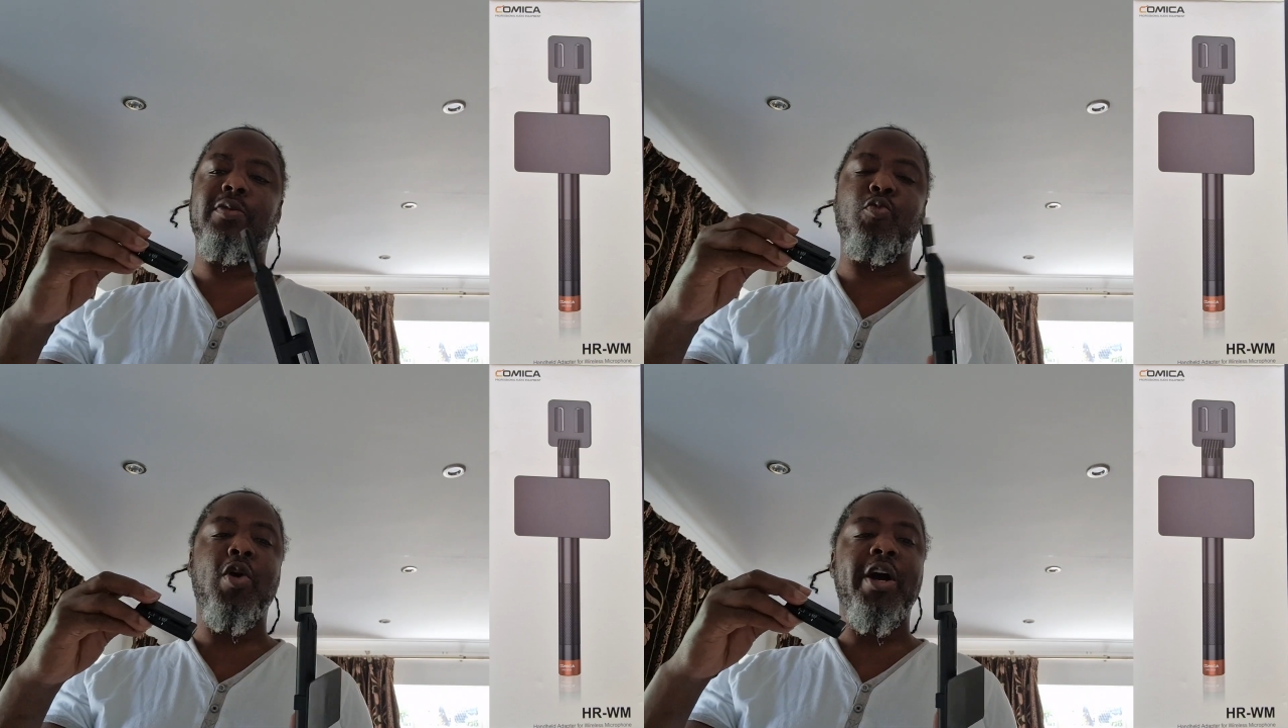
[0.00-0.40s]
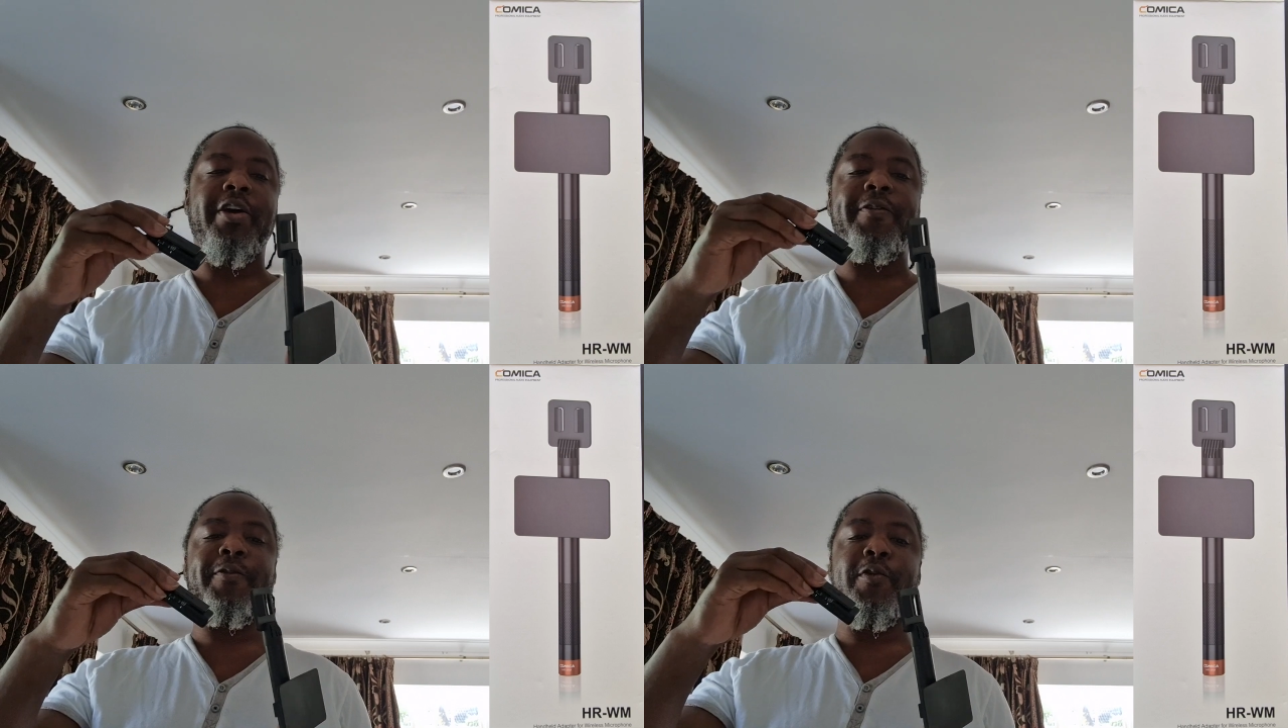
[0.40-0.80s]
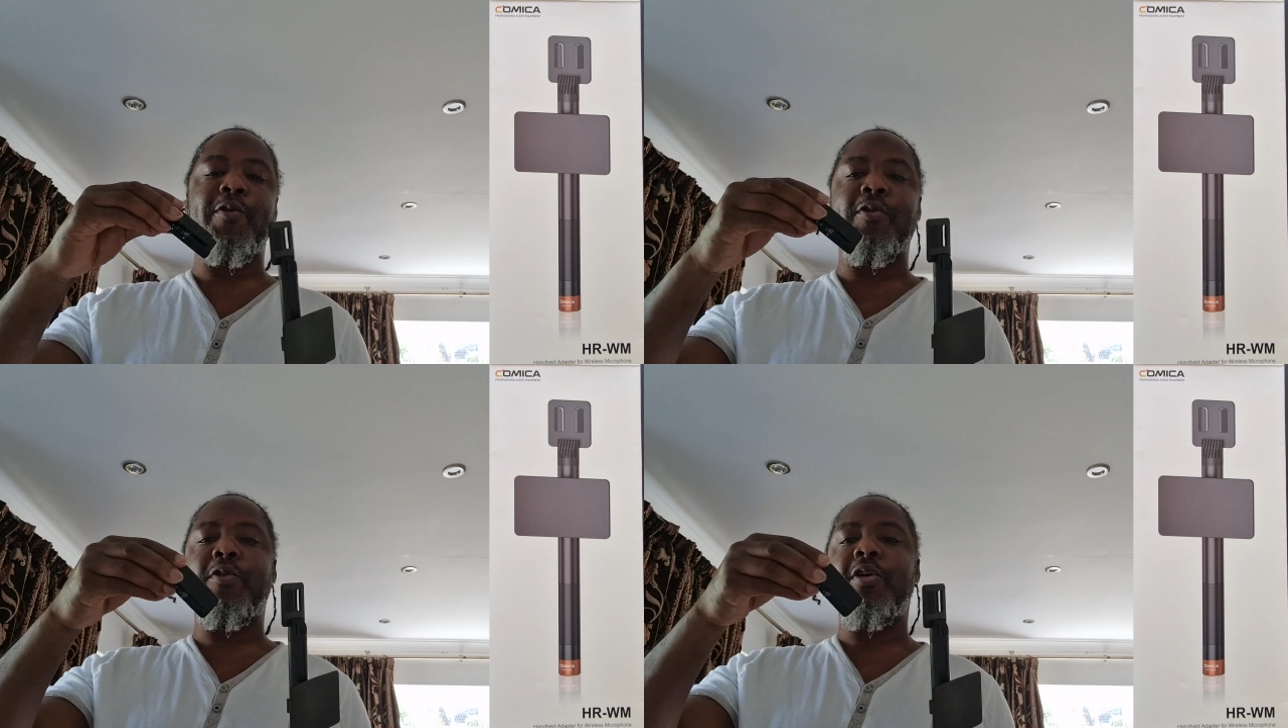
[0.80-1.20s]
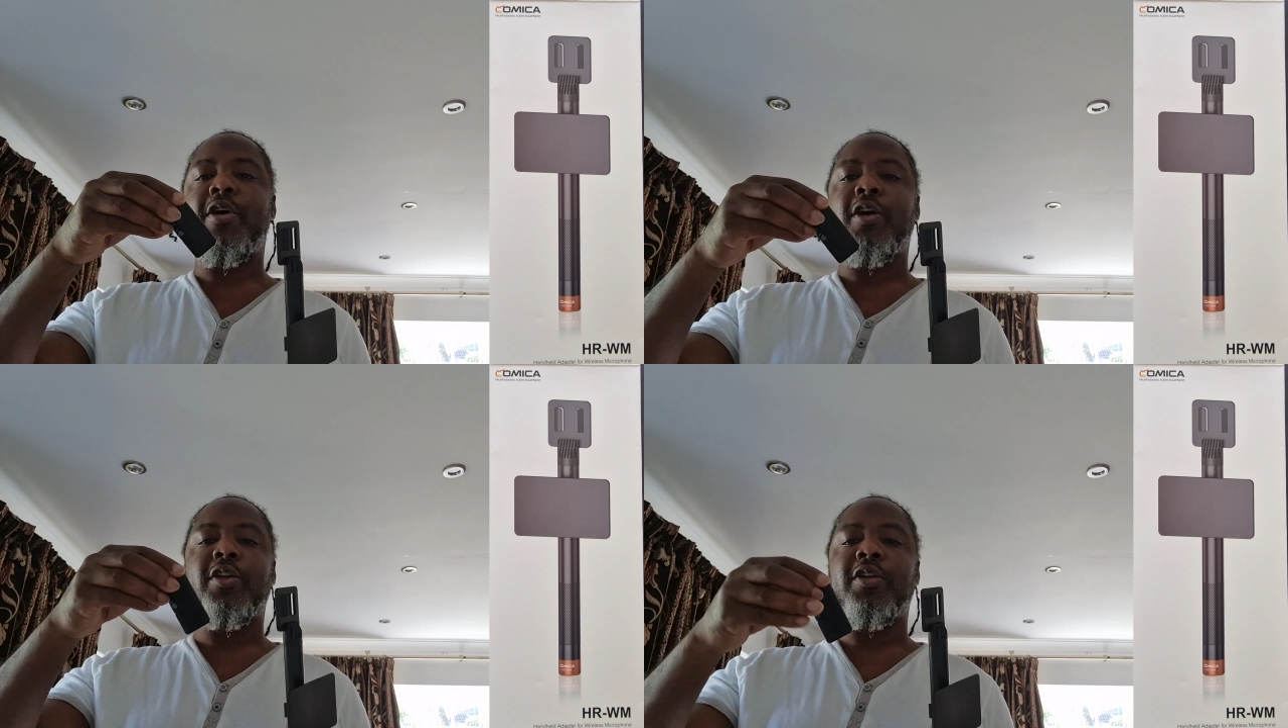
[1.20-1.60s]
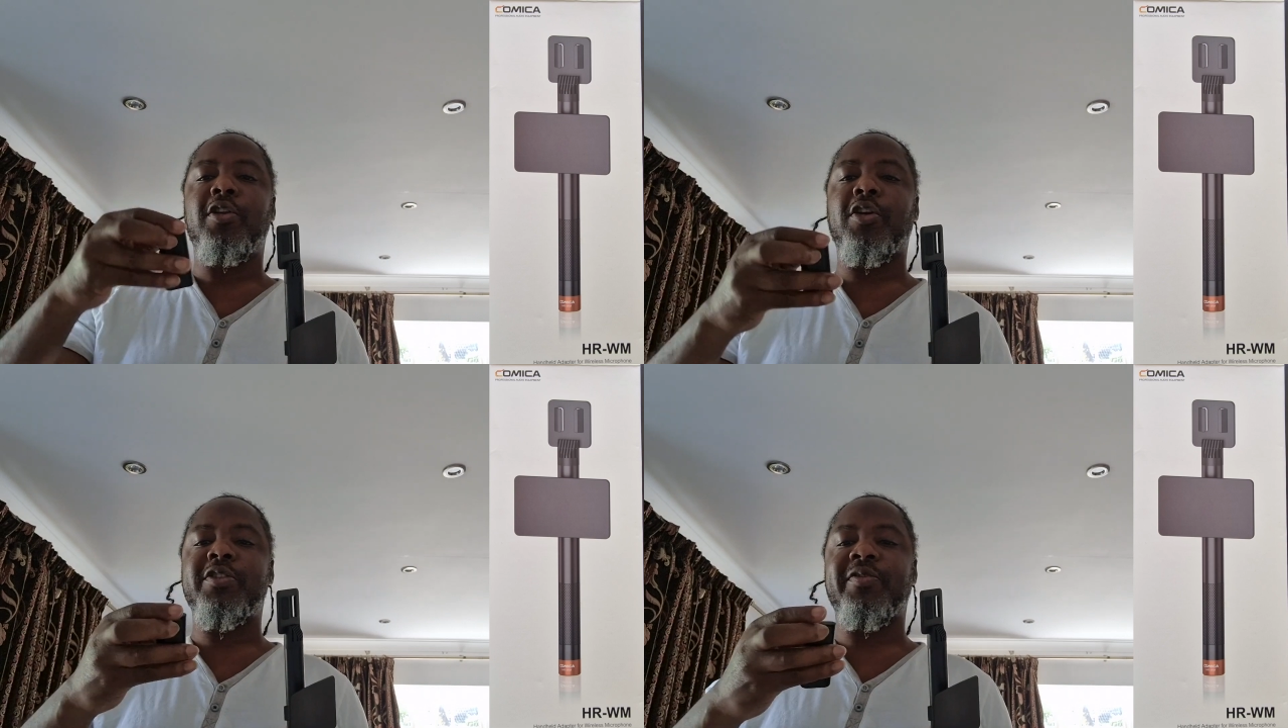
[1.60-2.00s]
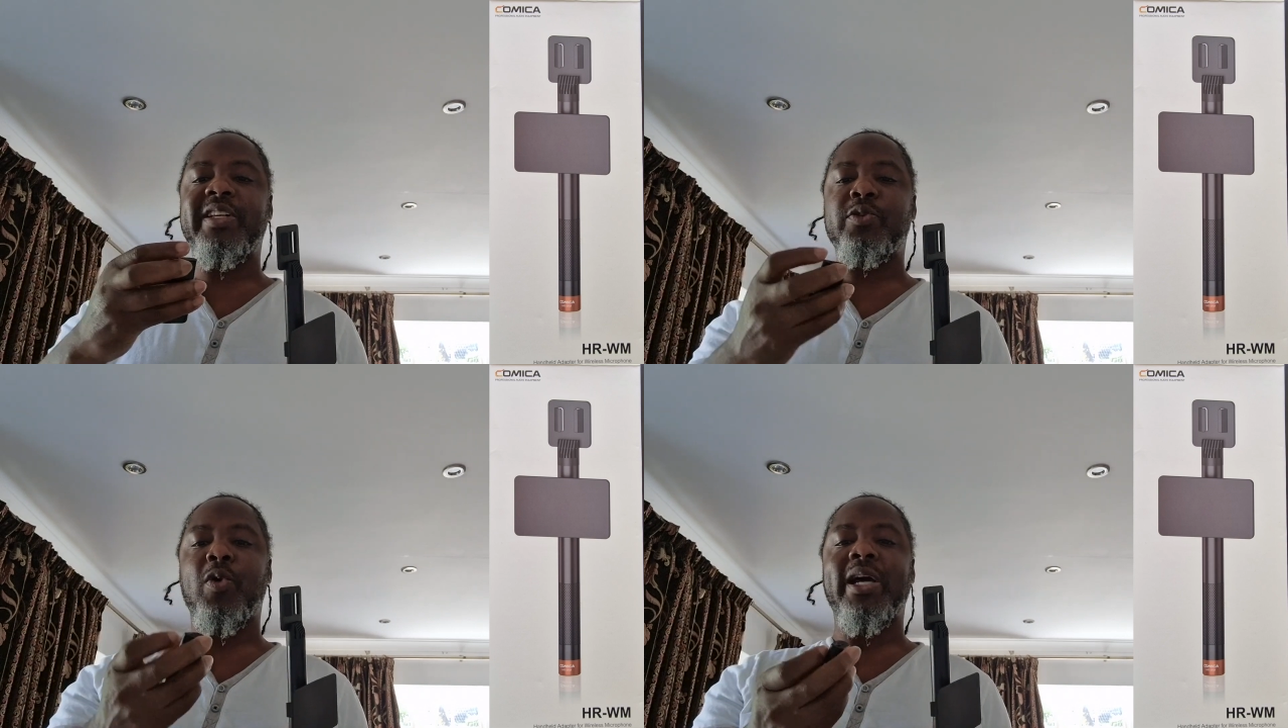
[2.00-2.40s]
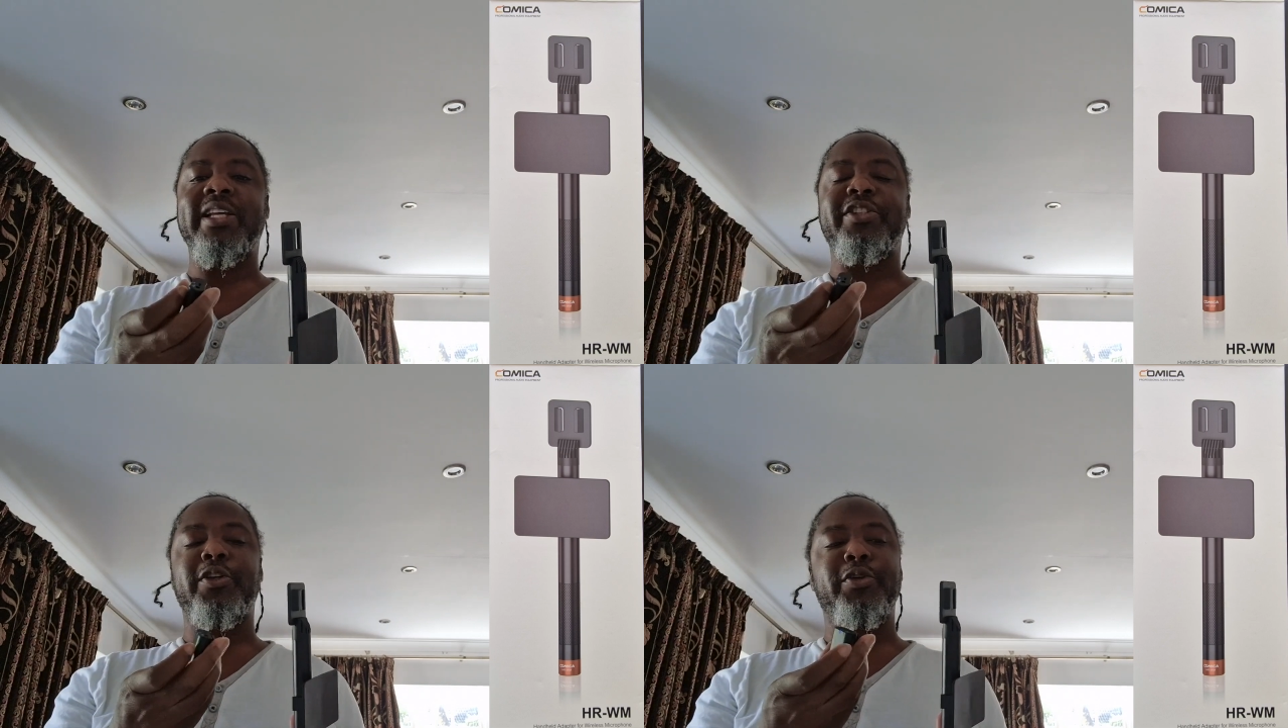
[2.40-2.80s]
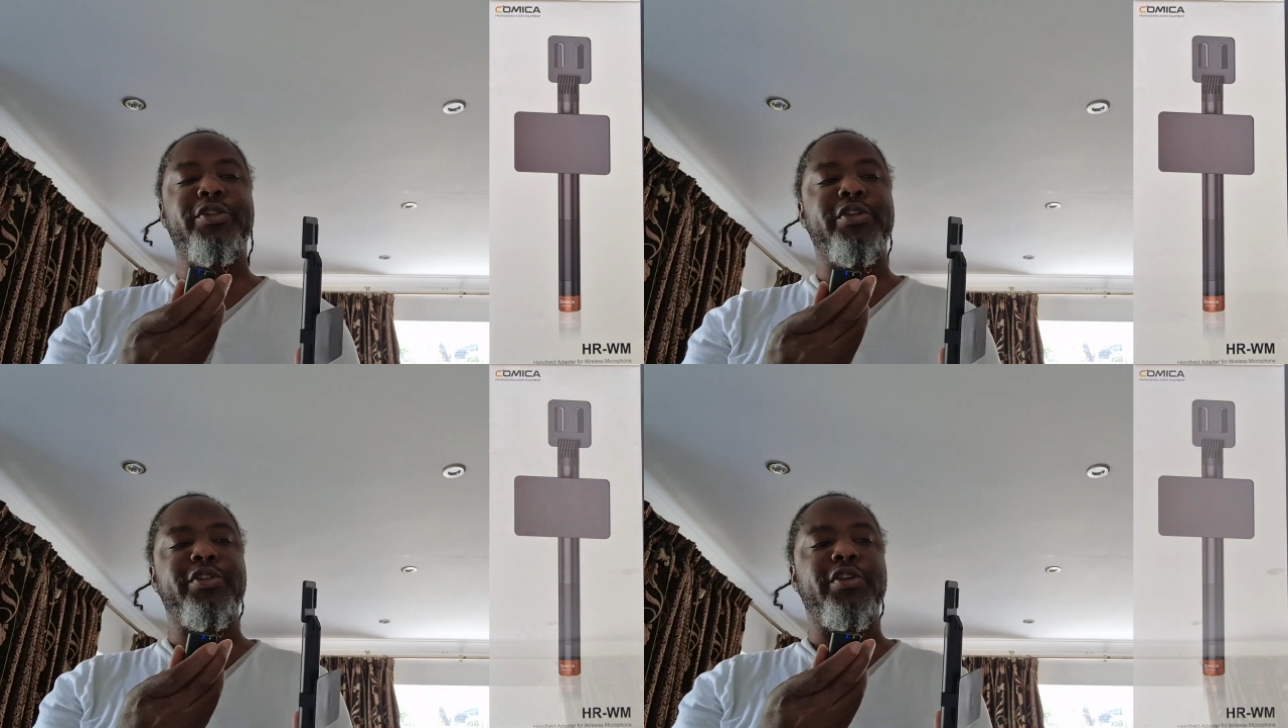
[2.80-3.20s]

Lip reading: work for lots of these wireless solutions.